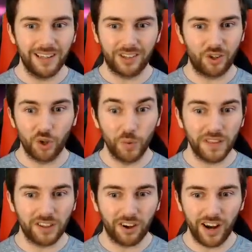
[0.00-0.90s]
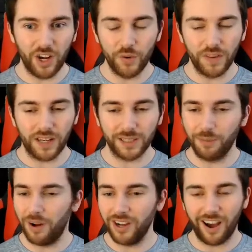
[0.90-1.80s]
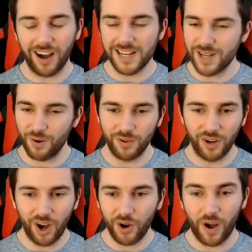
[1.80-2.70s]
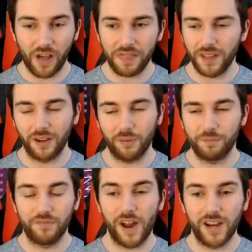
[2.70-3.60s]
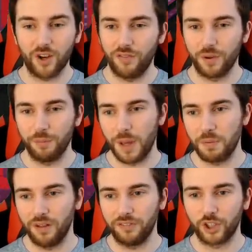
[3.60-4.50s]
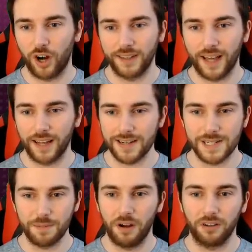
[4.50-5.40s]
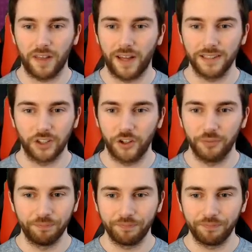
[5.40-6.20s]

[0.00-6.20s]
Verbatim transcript: to do with the Tai Lu and the glitch mark? I don't know. I think I'm fairly confident people have tried that and debunked that. So,